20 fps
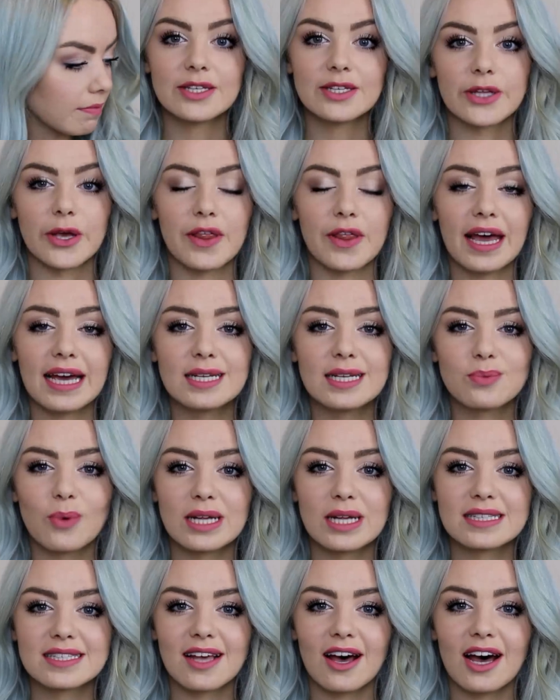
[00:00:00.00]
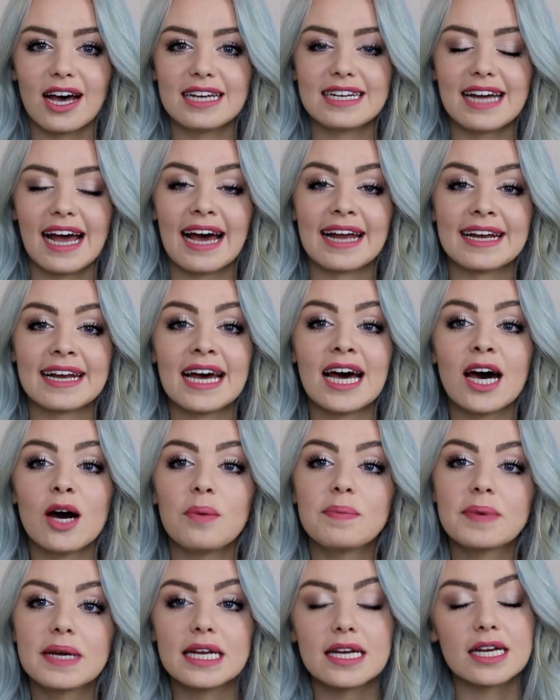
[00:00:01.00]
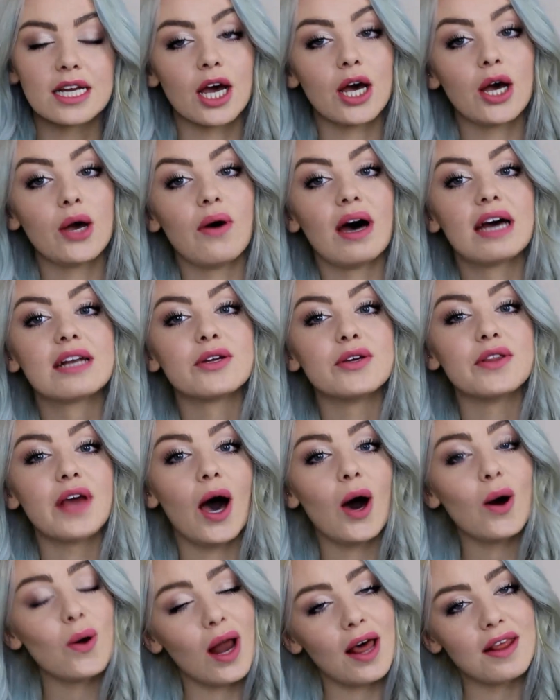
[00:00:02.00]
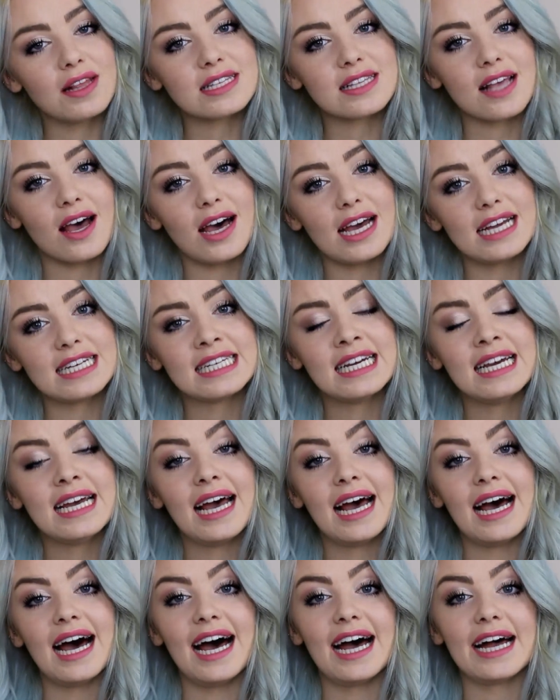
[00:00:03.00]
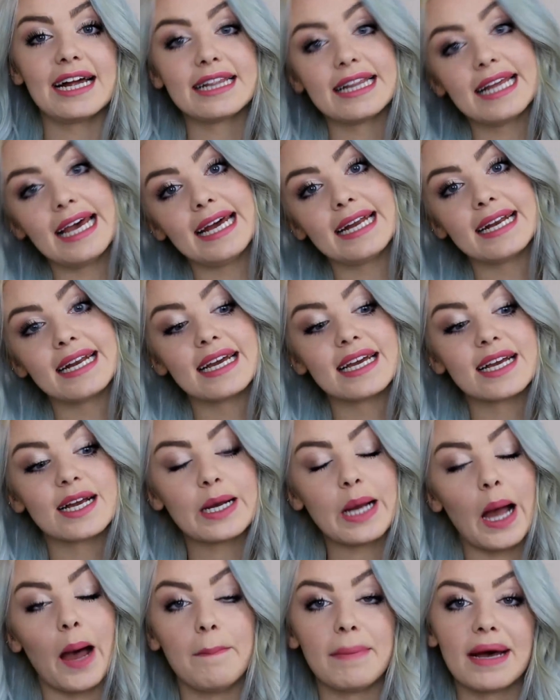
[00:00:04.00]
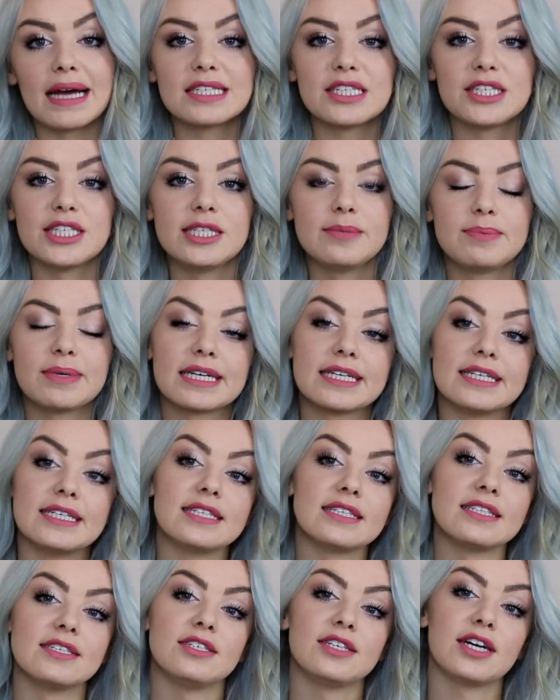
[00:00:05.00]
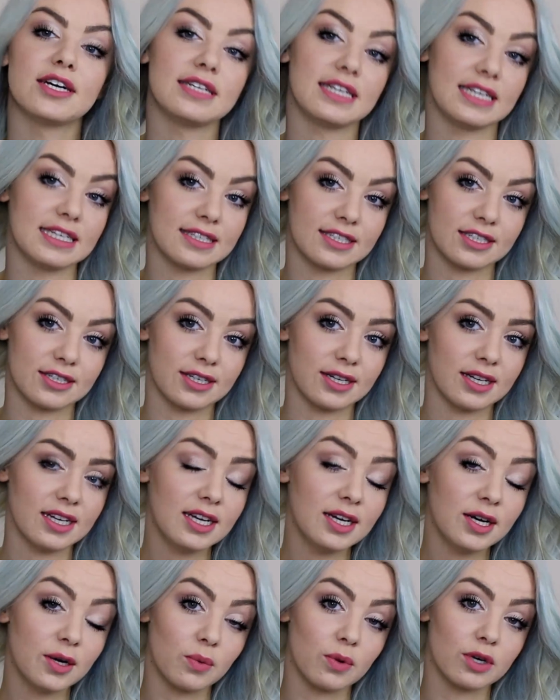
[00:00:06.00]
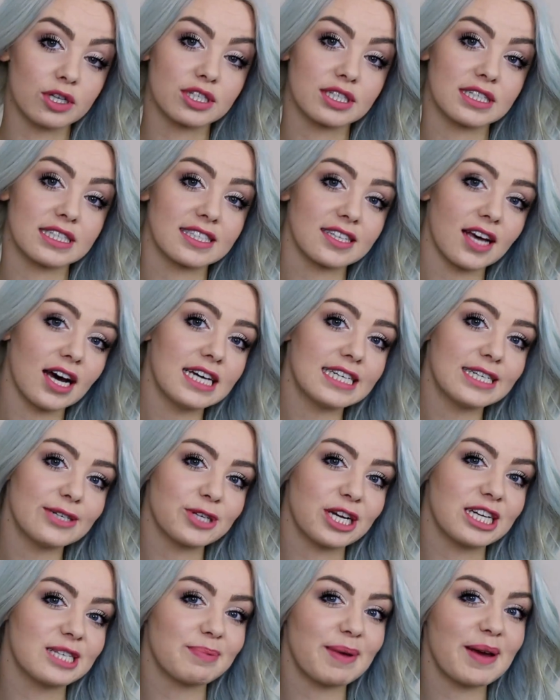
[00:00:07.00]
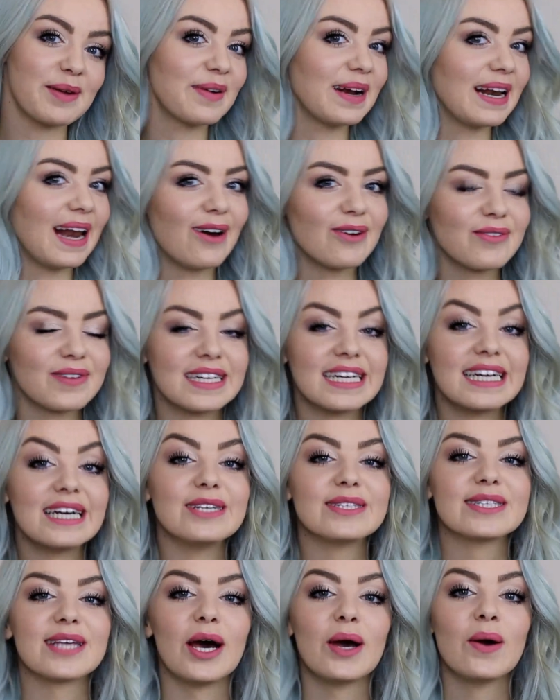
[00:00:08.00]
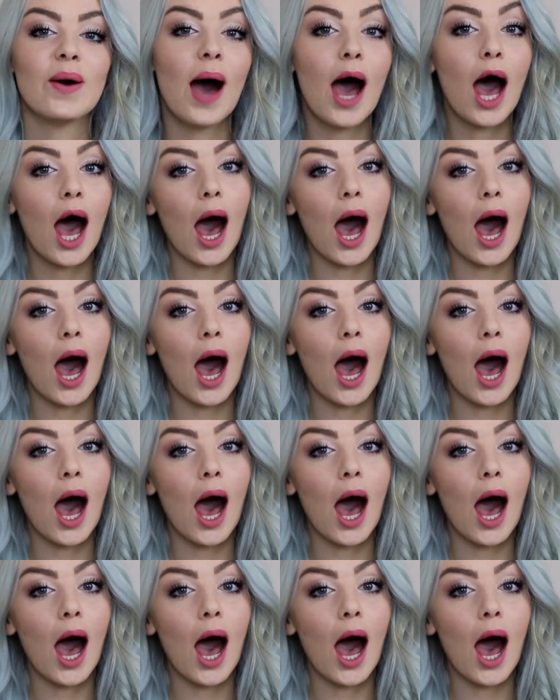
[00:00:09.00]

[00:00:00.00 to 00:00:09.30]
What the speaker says: So that is one side, and now I'm going to go and do the whole other side and then come back to you because you don't need to watch this side, it'll just be a really long video, so